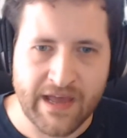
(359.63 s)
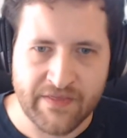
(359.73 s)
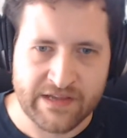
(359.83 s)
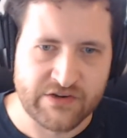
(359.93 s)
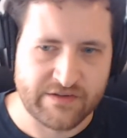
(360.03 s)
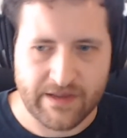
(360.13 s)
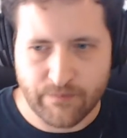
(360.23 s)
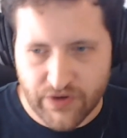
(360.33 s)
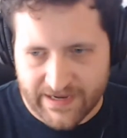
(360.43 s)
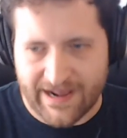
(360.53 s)
And then just
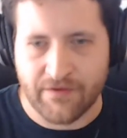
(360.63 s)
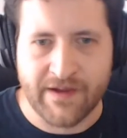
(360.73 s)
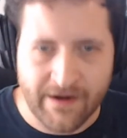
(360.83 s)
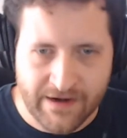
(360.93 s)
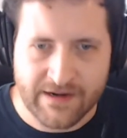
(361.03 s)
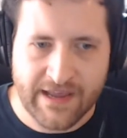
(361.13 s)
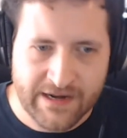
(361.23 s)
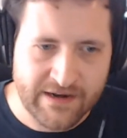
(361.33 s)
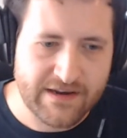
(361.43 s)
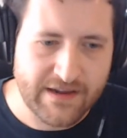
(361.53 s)
like putting it out there
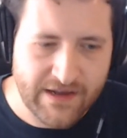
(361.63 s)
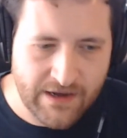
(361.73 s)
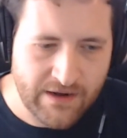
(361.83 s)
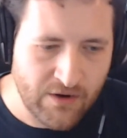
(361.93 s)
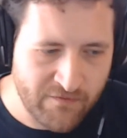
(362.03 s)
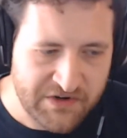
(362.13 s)
and over